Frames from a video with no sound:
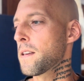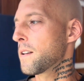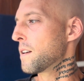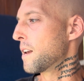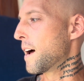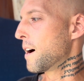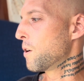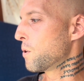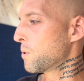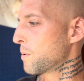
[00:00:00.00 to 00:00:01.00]

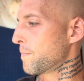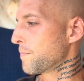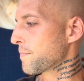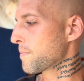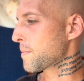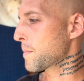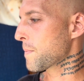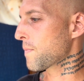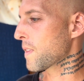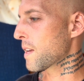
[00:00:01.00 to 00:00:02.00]
Now,
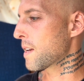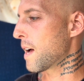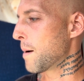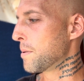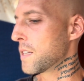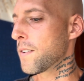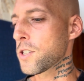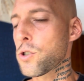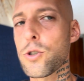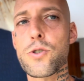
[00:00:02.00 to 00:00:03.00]
I believe I
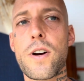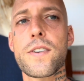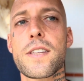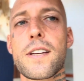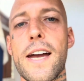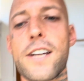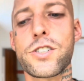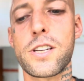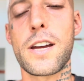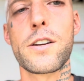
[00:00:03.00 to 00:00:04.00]
showed you everything.
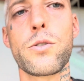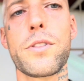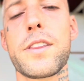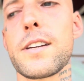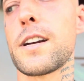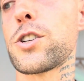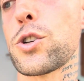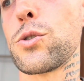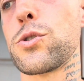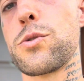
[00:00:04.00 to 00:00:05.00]
Actually, I don't think I
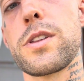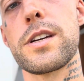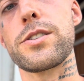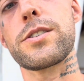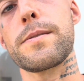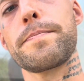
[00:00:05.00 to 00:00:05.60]
showed you this.